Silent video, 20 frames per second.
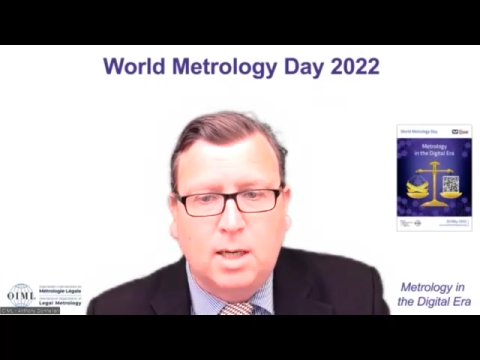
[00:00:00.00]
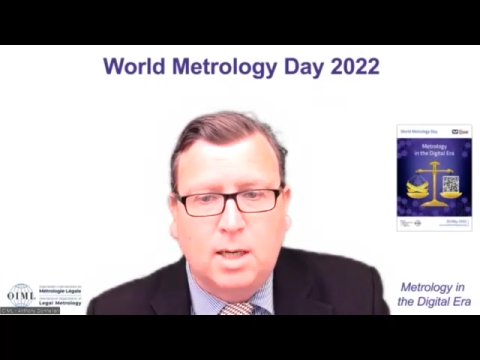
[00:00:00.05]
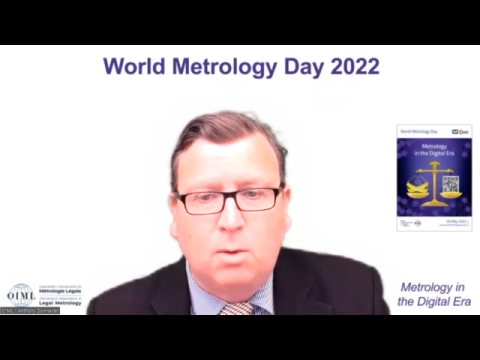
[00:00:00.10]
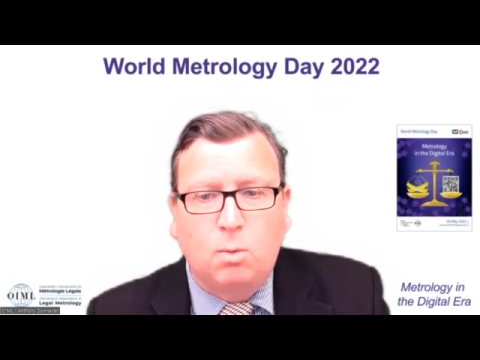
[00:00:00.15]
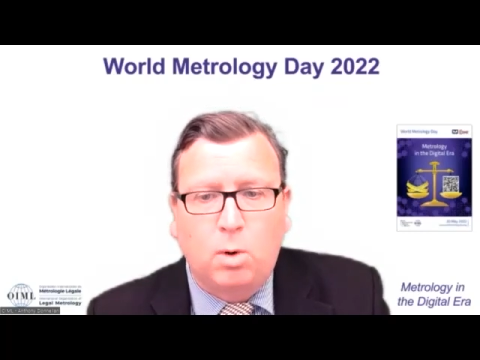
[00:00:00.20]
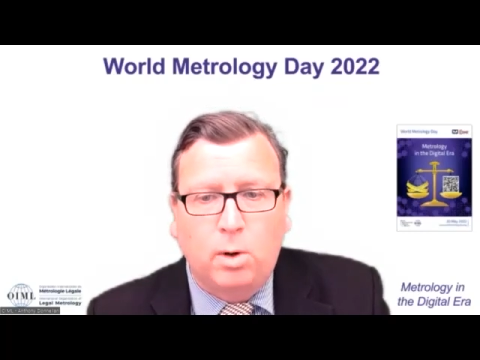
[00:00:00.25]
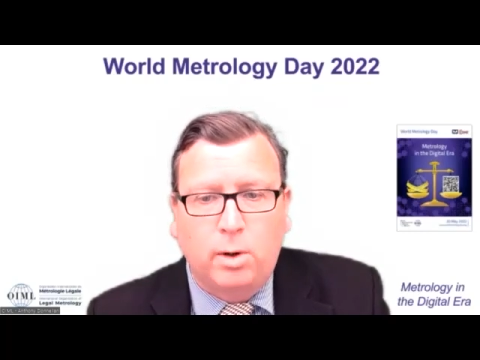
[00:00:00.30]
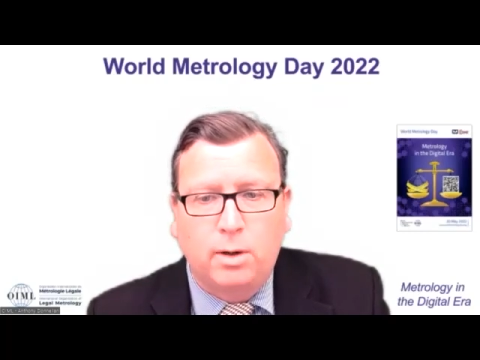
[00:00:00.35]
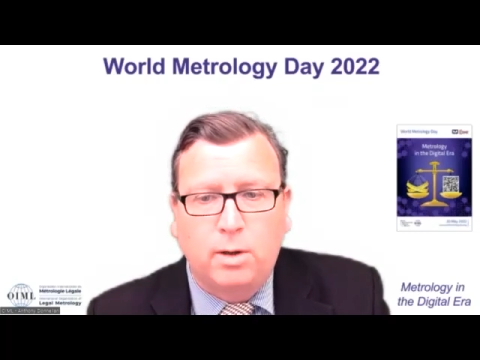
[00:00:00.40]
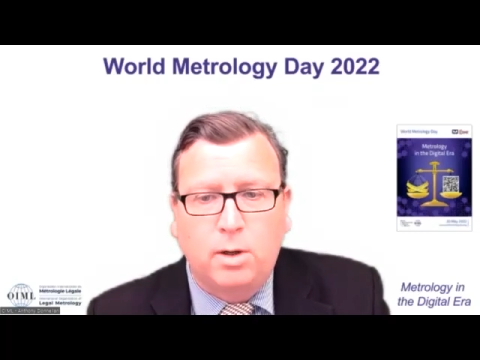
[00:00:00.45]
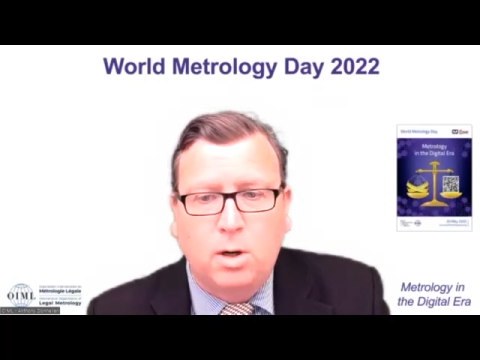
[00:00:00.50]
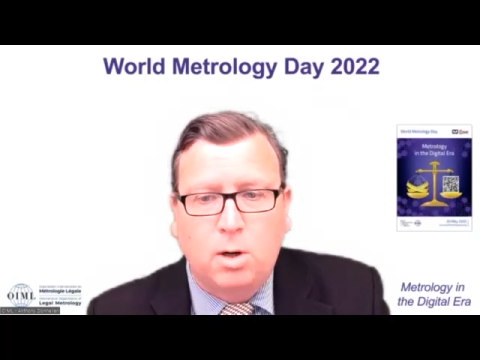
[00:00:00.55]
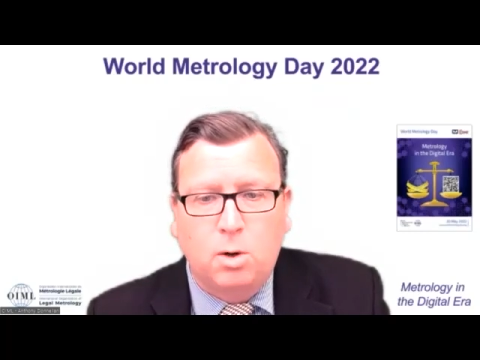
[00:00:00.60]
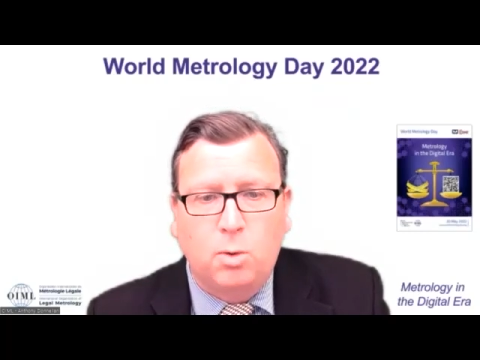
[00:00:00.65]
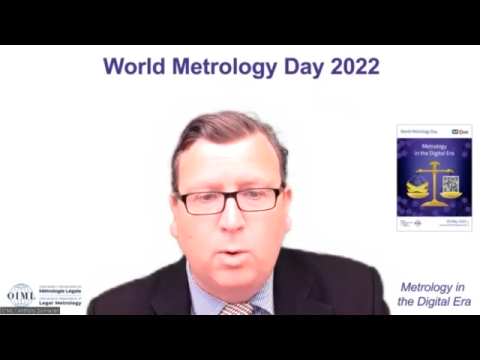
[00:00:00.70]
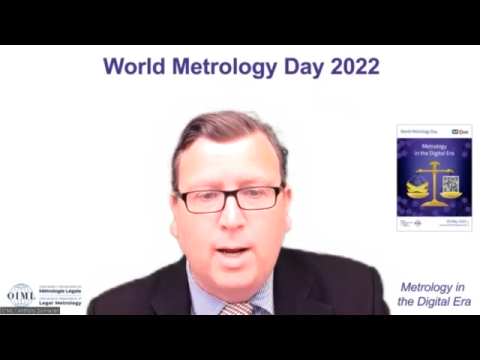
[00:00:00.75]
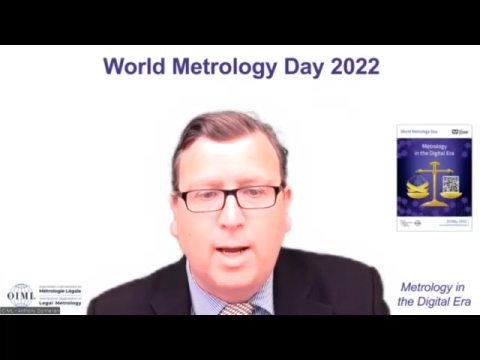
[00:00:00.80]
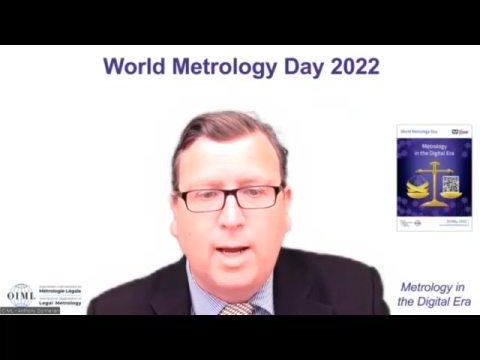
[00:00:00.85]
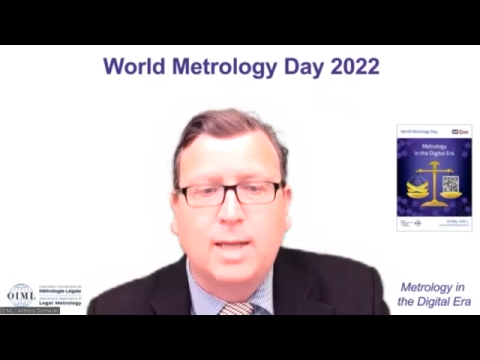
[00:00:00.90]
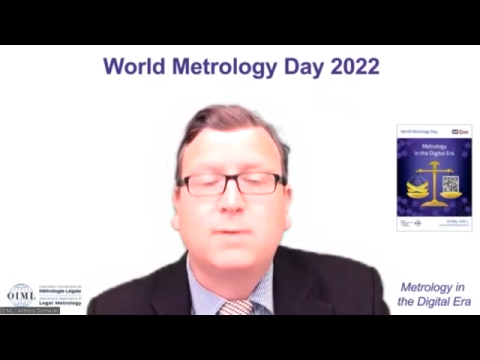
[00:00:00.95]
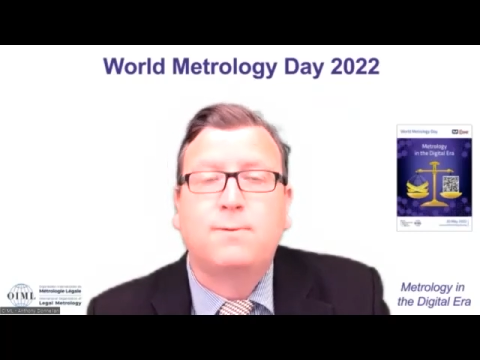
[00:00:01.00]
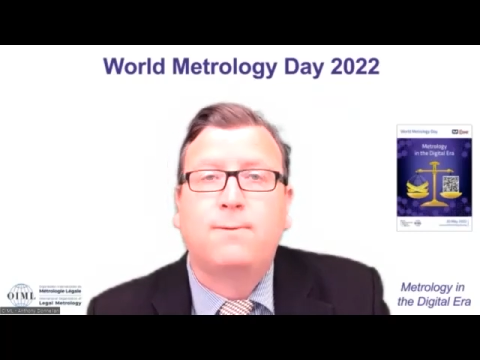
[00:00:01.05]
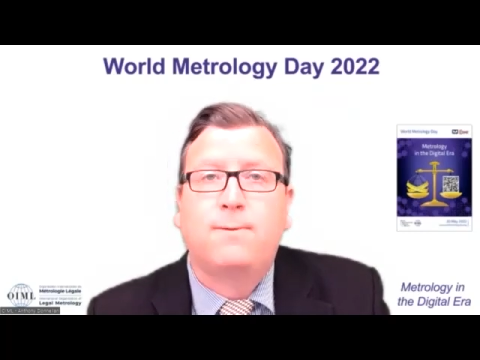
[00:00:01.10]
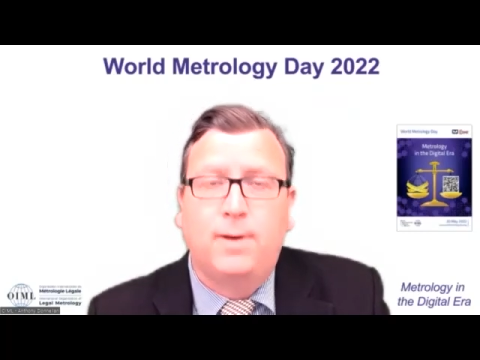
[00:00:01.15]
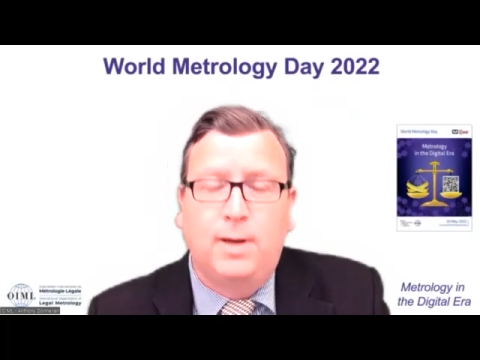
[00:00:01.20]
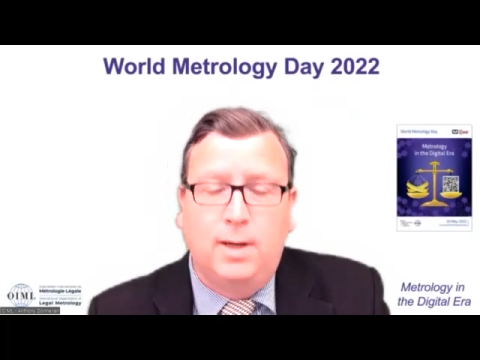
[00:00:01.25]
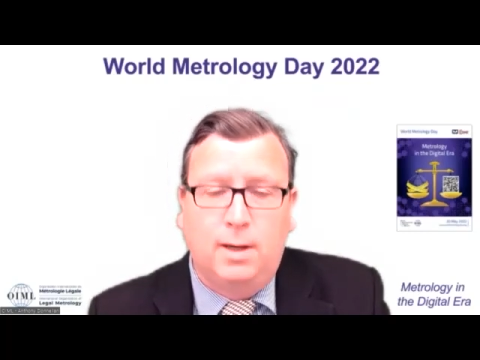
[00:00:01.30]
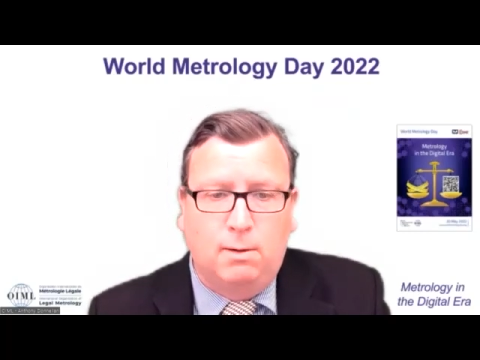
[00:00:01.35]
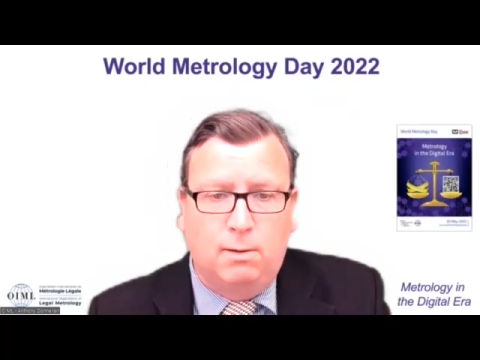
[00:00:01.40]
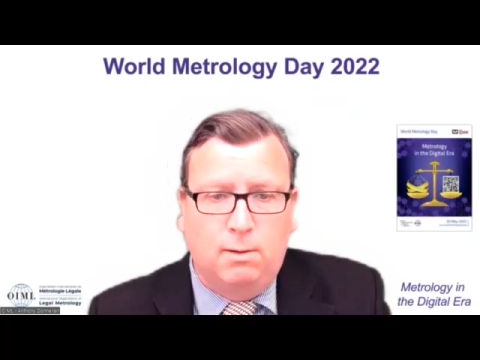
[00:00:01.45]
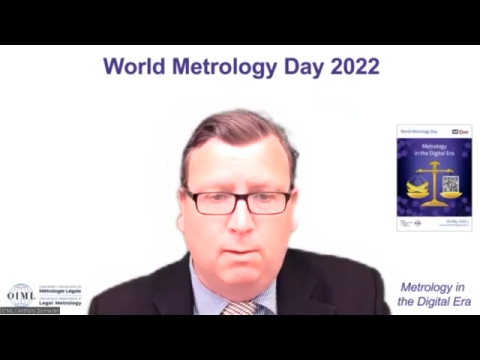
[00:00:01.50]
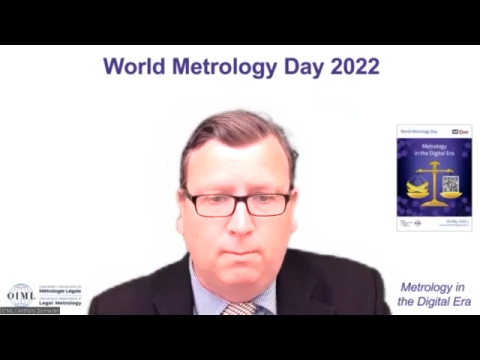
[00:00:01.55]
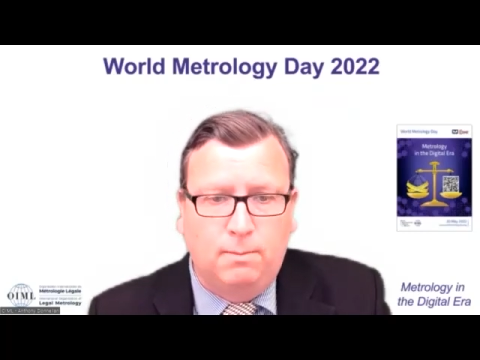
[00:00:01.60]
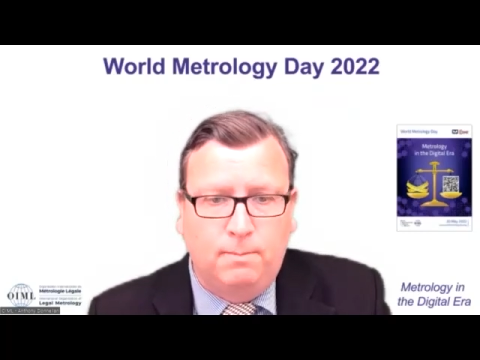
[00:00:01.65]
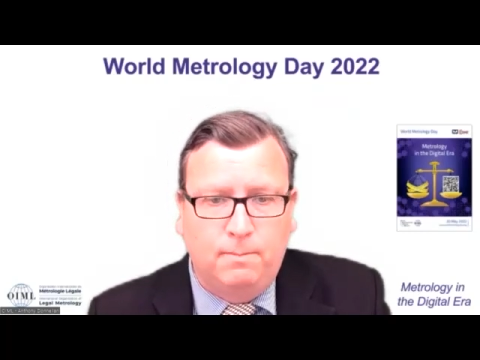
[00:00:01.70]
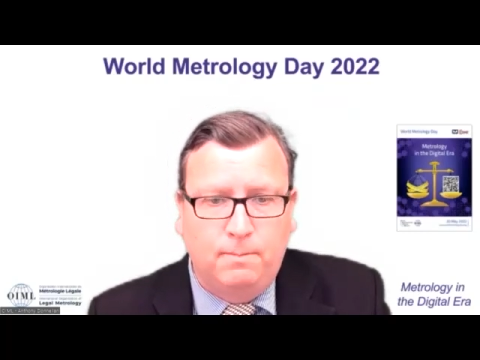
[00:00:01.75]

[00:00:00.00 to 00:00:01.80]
are what are known as fair.